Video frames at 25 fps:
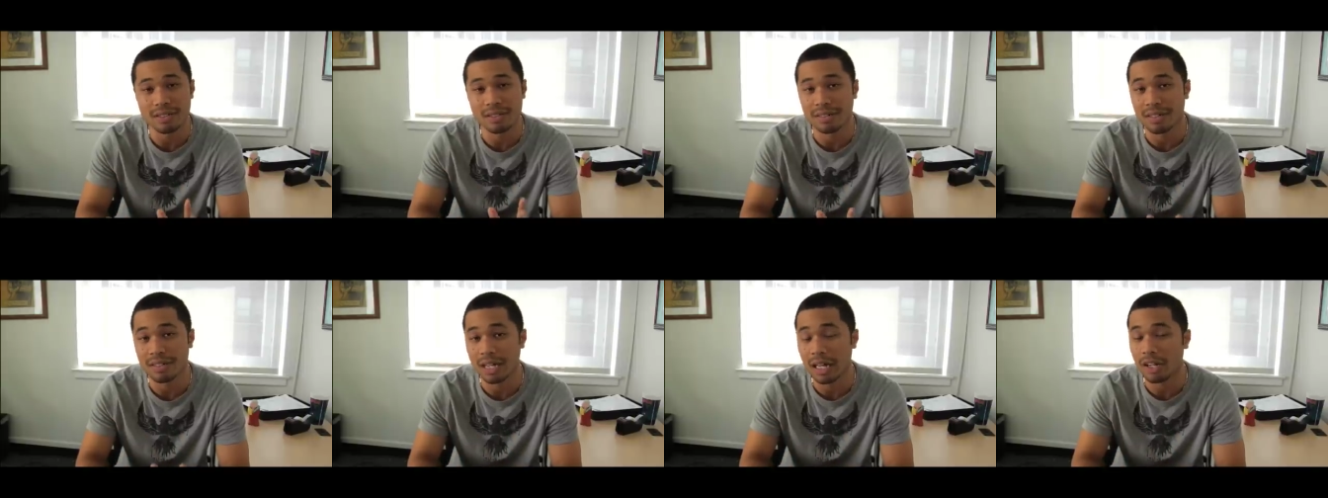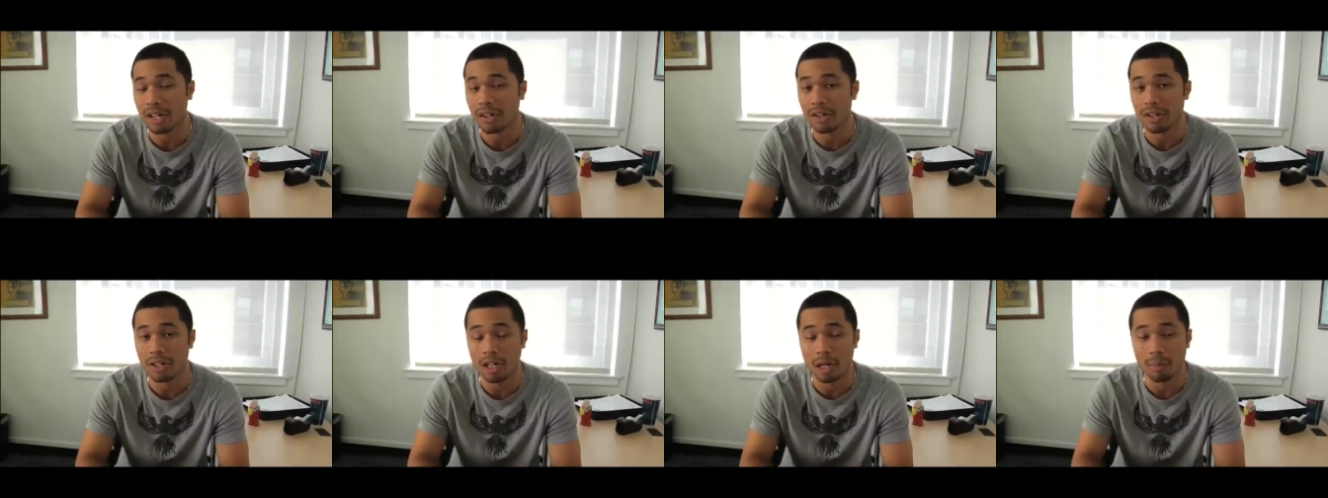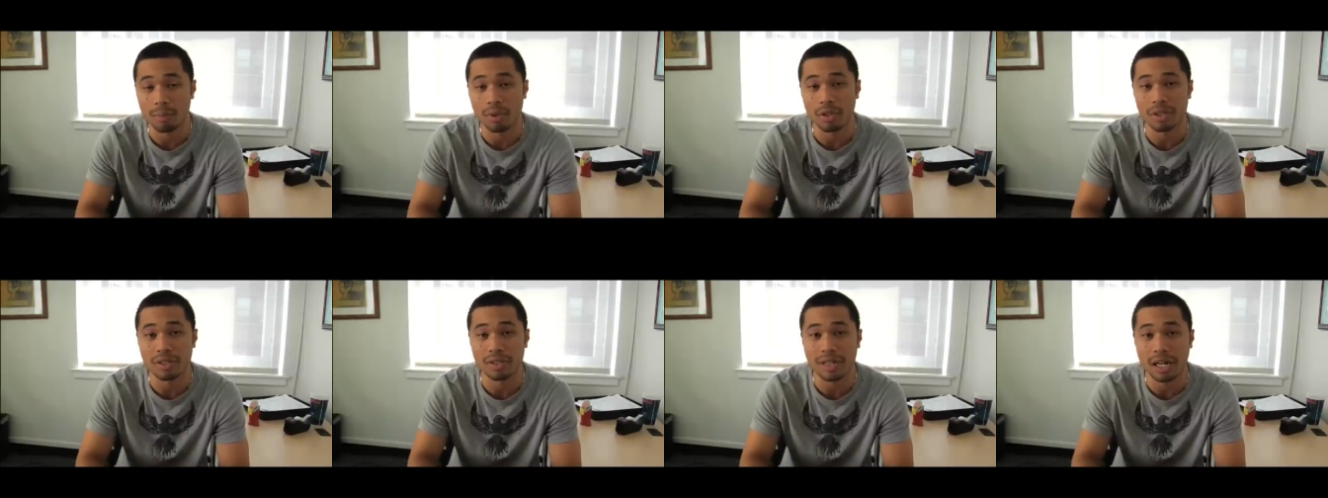a dollar, a
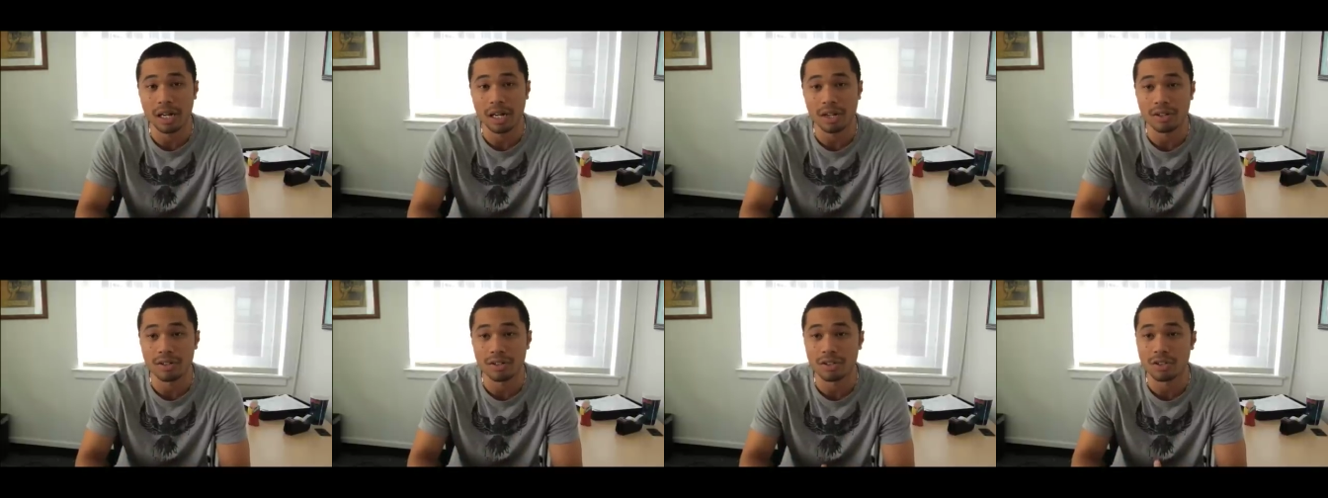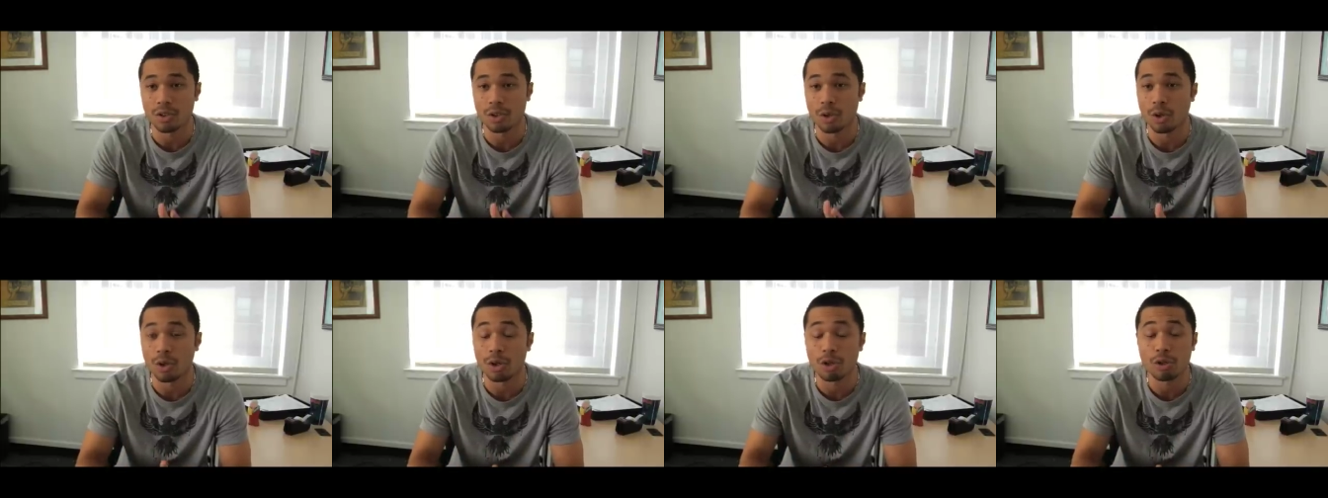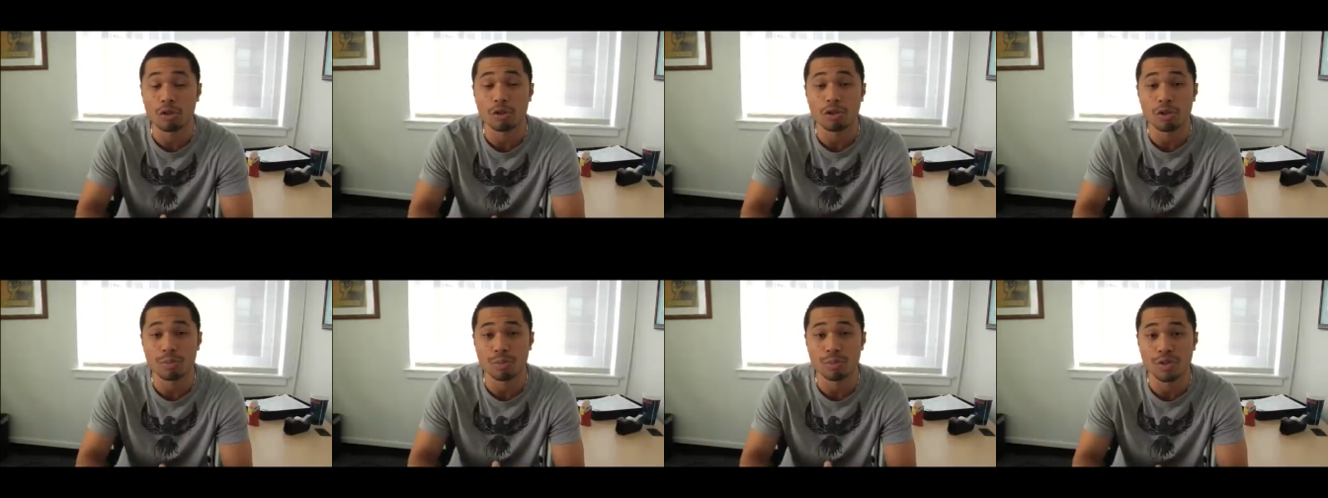couple of dollars, or a
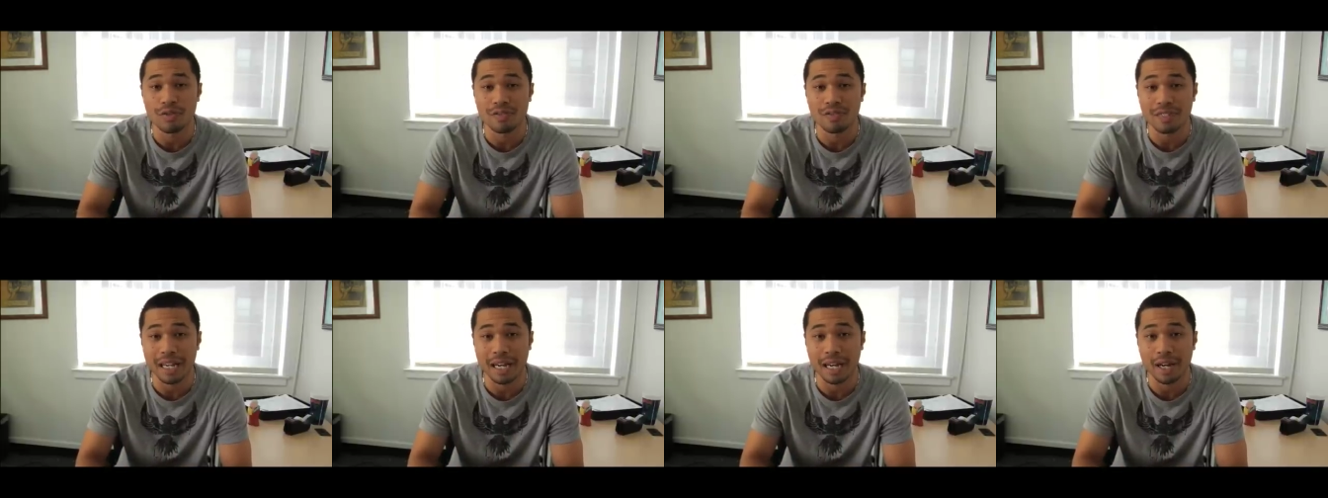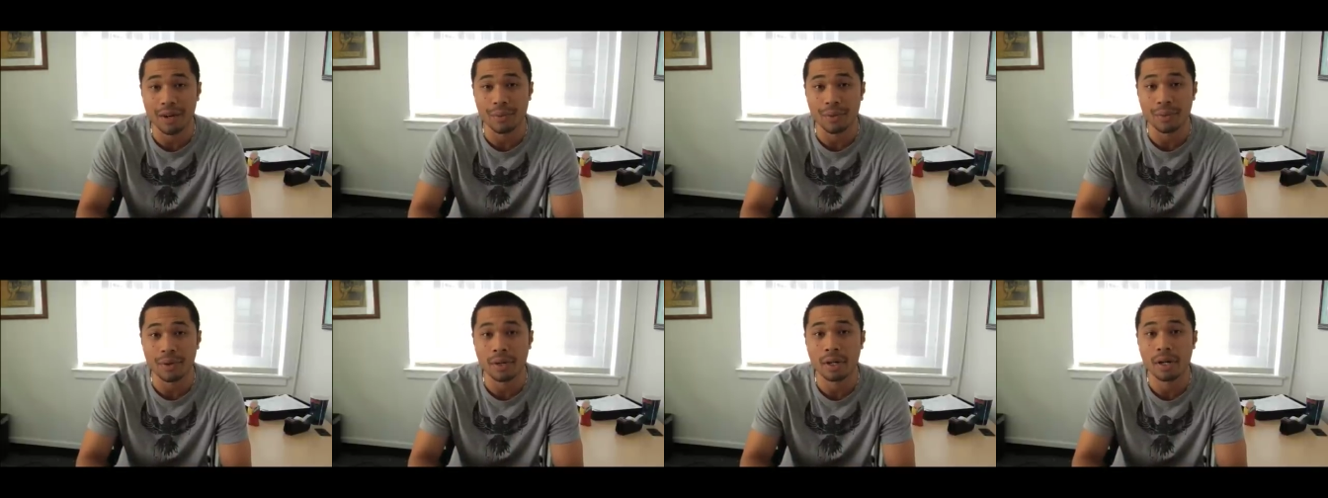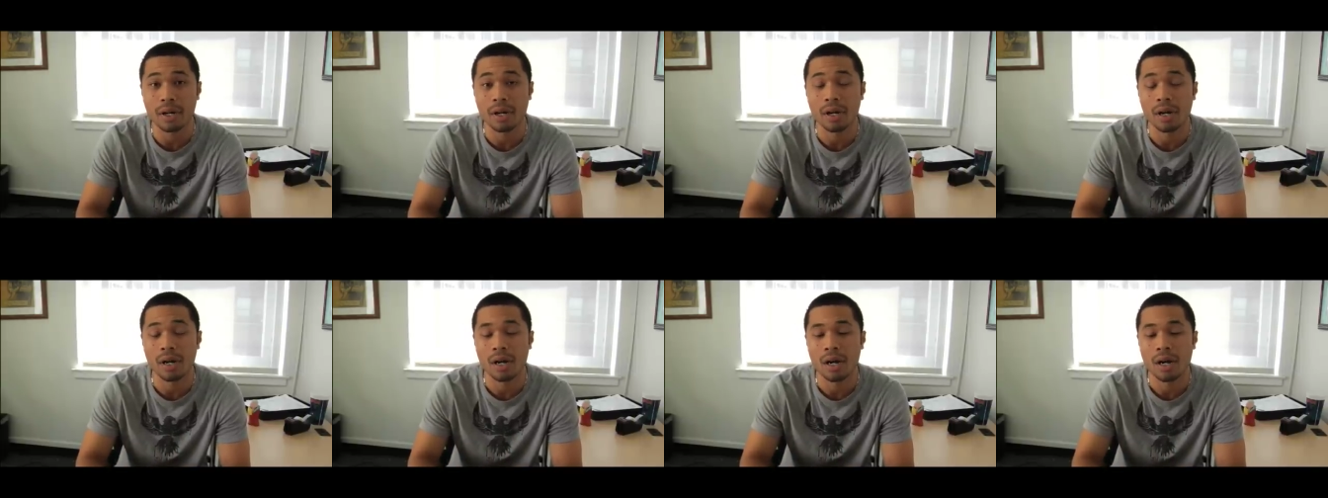huge move down.
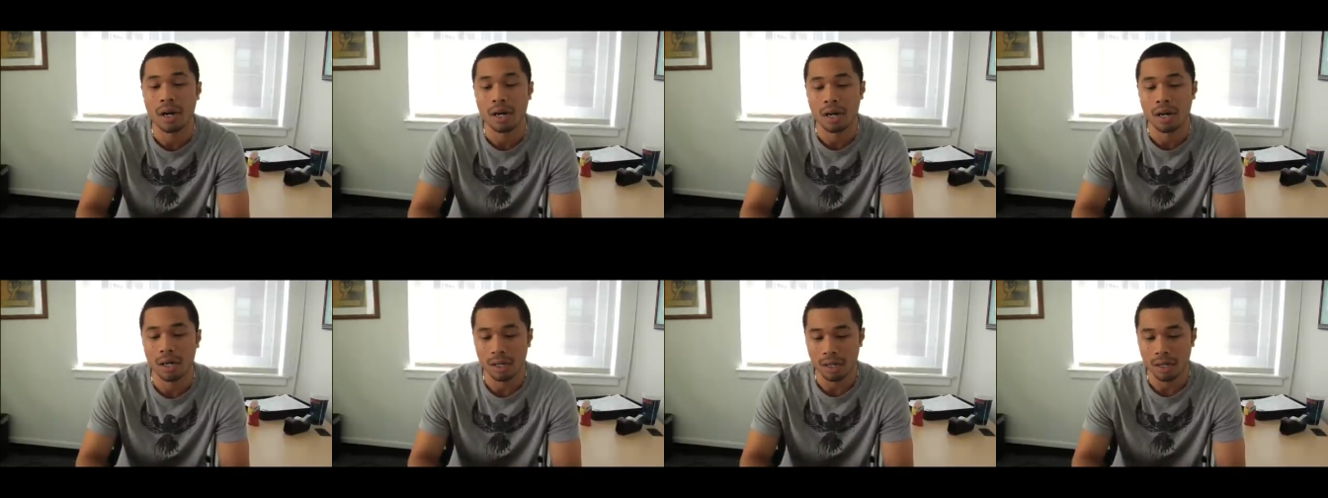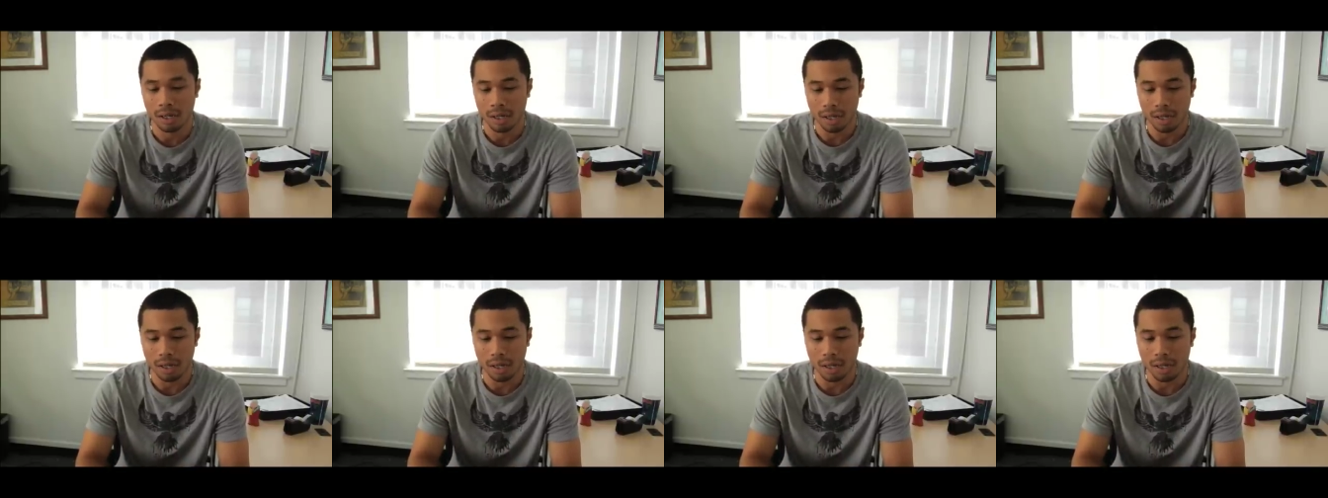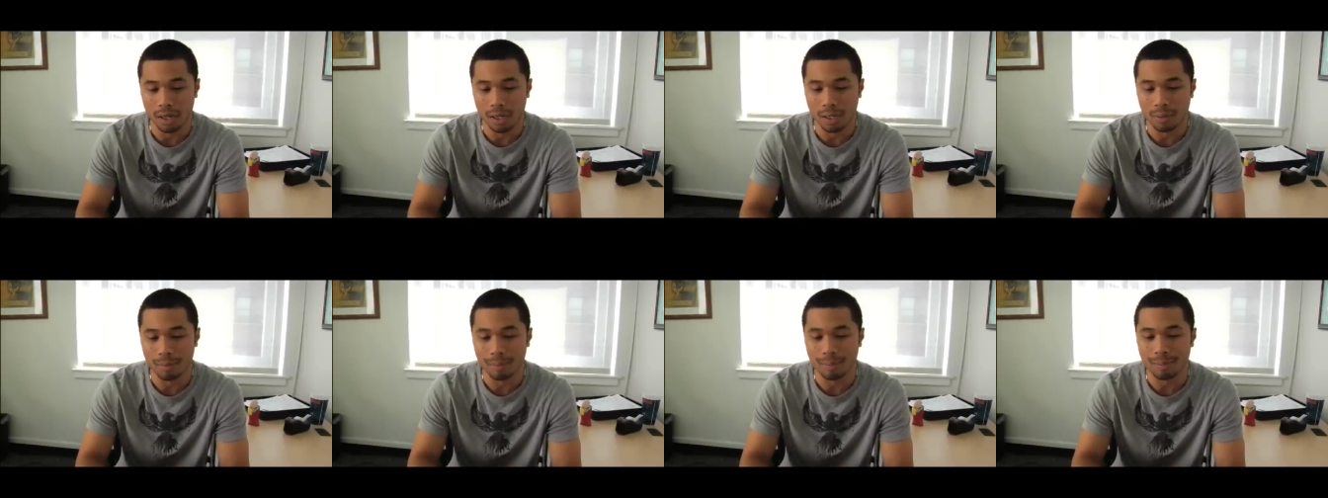
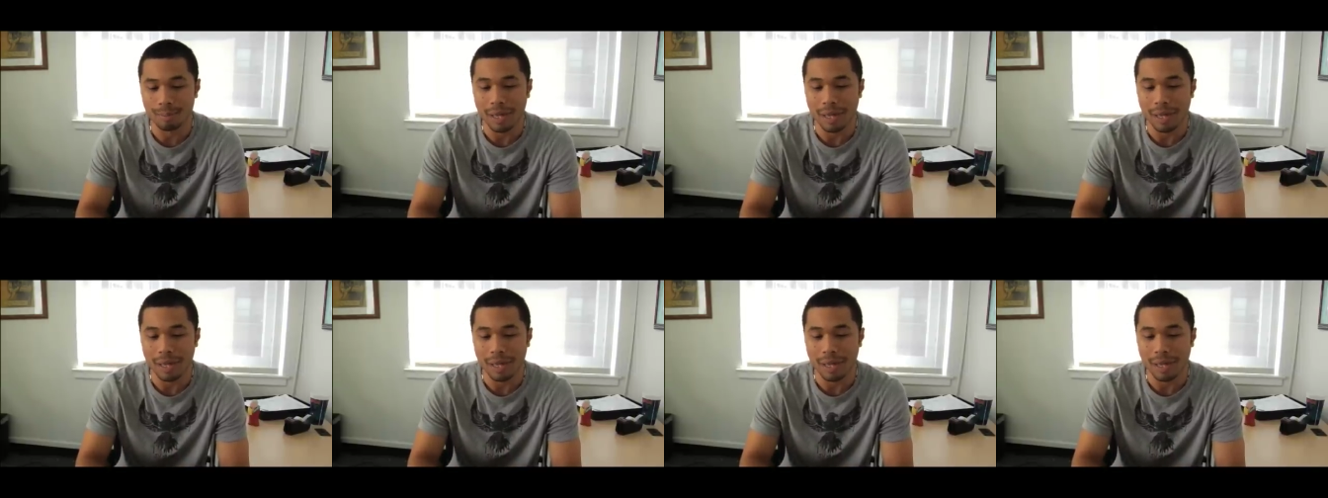Um,